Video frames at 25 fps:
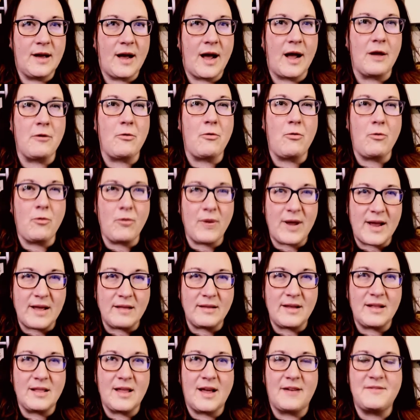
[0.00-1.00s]
I
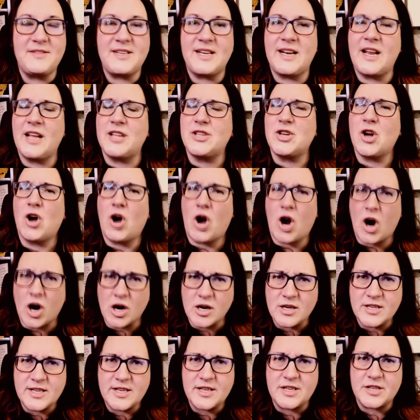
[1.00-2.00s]
really loved it. It's
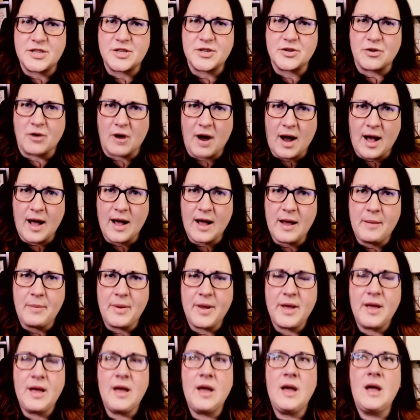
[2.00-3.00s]
hard to describe
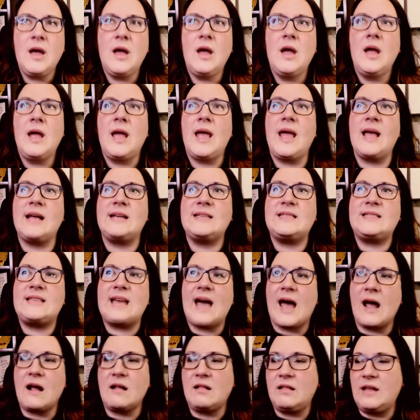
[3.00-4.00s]

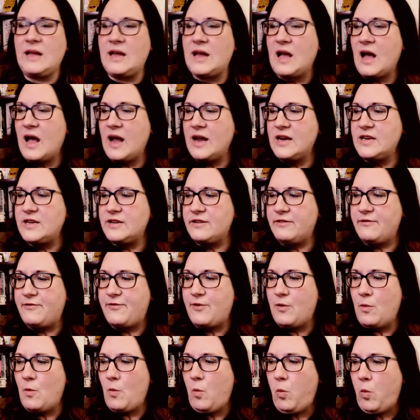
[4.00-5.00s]
exactly kind
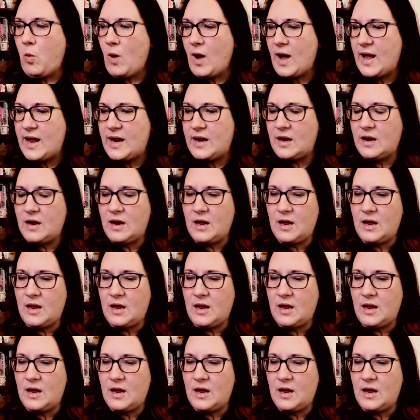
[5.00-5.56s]
of what